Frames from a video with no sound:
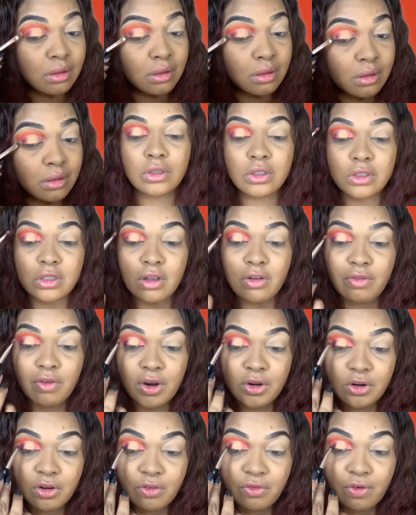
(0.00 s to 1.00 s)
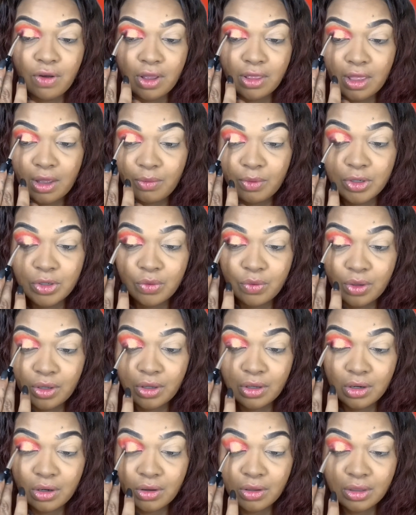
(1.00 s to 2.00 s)
So far, no fallout. We're doing
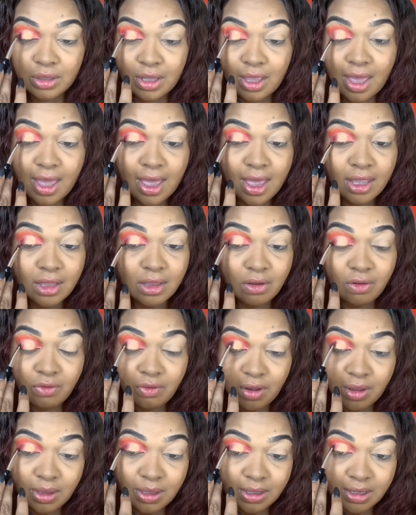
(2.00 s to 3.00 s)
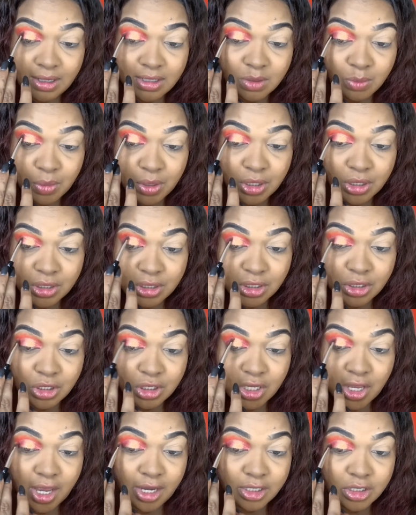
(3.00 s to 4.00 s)
good on that. No fallout has been
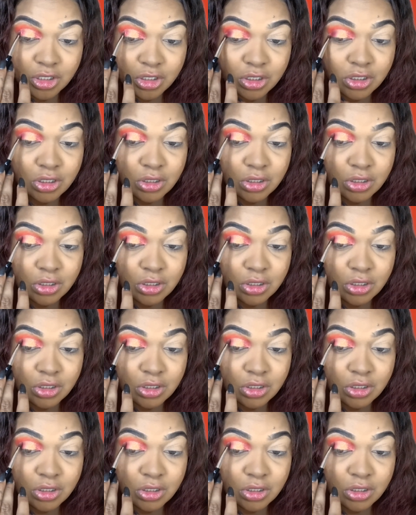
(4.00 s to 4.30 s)
detected.